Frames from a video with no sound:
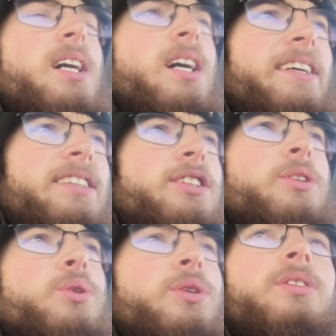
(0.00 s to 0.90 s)
high
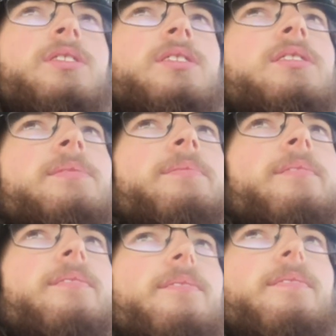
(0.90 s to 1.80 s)
school.
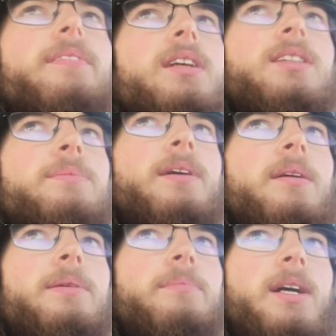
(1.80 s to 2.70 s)
It's
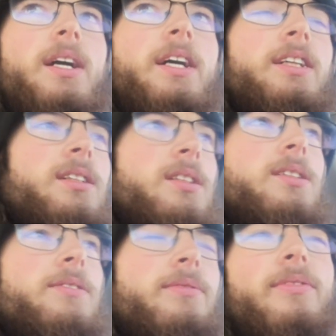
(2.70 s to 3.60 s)
probably my
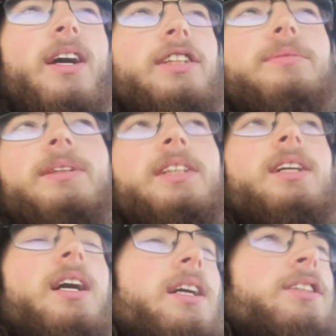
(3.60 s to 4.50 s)
freshman
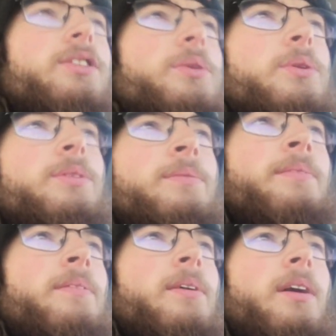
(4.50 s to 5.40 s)
year of high school.
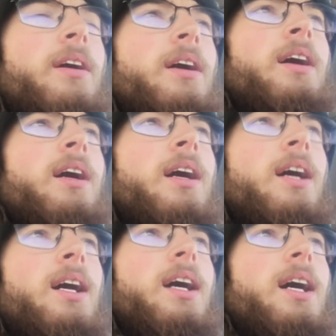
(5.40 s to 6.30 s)

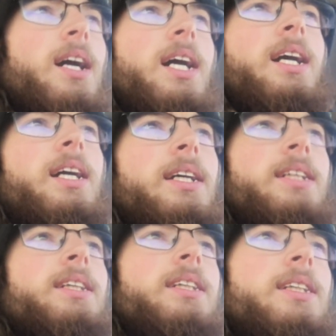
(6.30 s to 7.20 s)

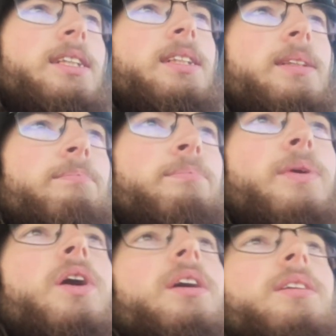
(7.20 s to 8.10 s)
I
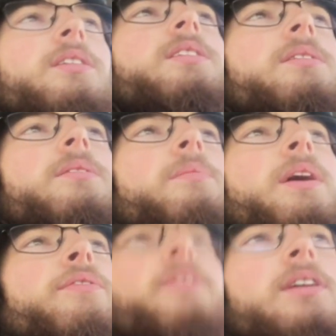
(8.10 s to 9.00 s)
bought
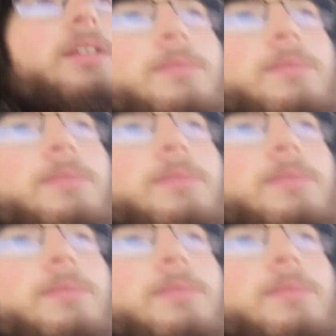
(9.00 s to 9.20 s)
my first